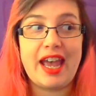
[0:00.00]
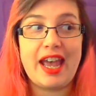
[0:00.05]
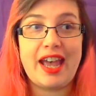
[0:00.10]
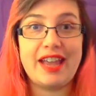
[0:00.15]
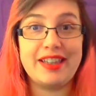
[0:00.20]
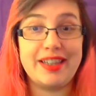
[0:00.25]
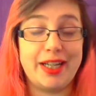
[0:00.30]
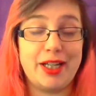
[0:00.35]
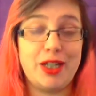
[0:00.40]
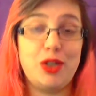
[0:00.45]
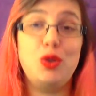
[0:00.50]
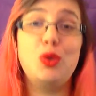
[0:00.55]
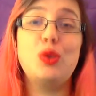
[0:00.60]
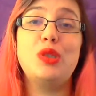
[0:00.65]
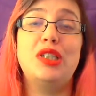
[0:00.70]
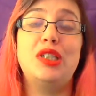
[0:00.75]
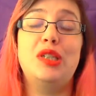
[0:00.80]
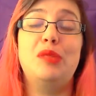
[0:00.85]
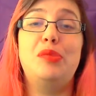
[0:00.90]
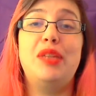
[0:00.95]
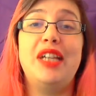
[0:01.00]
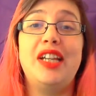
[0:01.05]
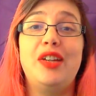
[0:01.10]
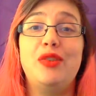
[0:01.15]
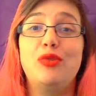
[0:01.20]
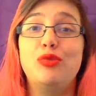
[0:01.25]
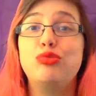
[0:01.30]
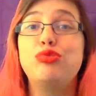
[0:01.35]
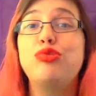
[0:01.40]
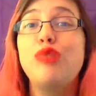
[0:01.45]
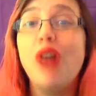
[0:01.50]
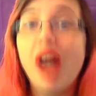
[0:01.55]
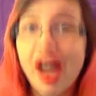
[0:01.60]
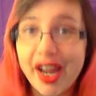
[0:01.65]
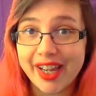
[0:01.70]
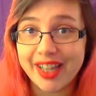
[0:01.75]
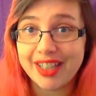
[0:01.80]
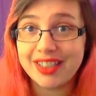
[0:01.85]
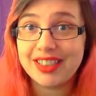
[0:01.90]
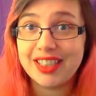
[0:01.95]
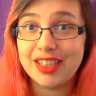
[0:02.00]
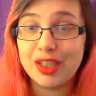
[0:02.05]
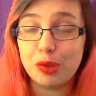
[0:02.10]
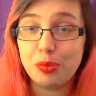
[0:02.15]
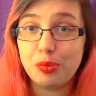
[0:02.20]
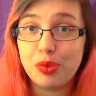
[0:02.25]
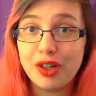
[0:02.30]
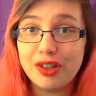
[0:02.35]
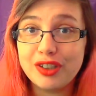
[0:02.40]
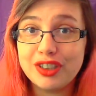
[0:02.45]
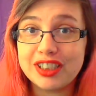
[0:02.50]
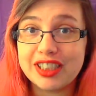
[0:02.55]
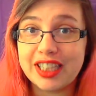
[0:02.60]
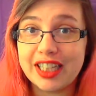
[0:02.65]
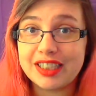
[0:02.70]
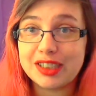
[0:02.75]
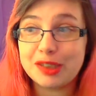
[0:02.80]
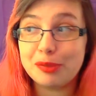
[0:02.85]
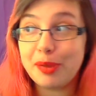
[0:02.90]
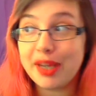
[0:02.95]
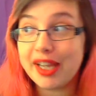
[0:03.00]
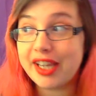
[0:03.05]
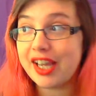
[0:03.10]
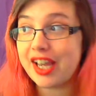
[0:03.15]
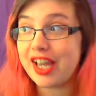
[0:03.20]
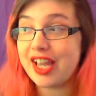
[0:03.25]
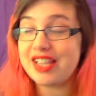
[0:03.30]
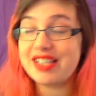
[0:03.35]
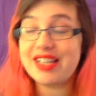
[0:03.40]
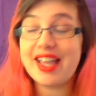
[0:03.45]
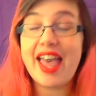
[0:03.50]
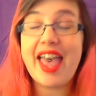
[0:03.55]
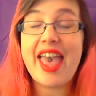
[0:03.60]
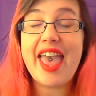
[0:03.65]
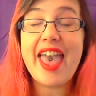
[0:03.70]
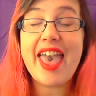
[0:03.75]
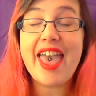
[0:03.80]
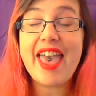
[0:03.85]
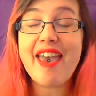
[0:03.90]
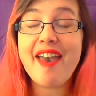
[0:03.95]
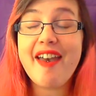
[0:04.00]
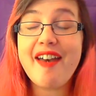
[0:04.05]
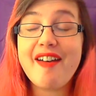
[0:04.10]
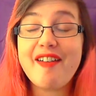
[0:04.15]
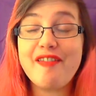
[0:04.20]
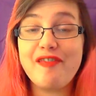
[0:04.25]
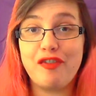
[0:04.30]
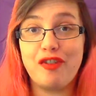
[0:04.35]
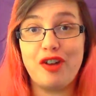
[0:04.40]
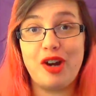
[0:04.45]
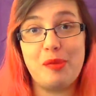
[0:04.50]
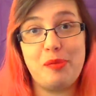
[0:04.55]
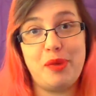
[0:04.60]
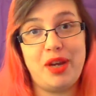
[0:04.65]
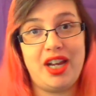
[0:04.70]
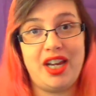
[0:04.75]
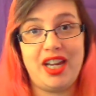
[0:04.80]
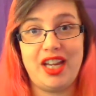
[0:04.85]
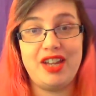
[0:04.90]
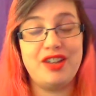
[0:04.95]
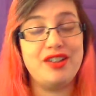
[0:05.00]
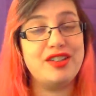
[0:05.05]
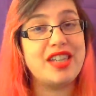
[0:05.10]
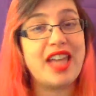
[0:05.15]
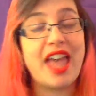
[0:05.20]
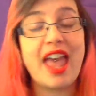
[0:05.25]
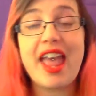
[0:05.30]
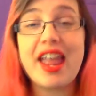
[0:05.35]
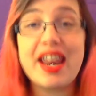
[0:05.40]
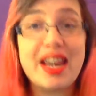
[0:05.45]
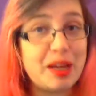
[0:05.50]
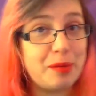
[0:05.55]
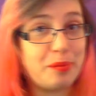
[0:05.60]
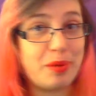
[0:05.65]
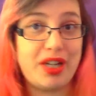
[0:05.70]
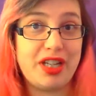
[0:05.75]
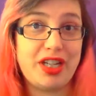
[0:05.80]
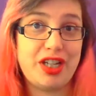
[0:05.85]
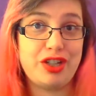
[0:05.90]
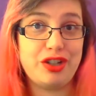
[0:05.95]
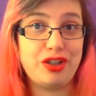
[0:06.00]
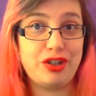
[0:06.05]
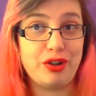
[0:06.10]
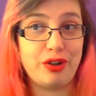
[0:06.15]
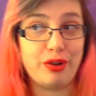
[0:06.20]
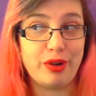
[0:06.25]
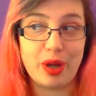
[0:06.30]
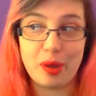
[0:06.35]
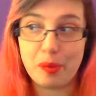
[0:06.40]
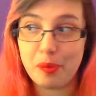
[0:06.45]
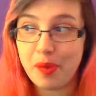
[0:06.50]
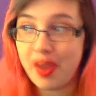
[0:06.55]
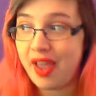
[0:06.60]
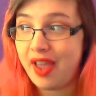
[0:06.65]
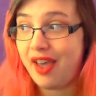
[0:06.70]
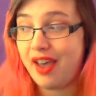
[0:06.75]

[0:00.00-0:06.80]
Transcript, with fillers: And they caused a bloody riot in the process because everybody who's anybody showed up,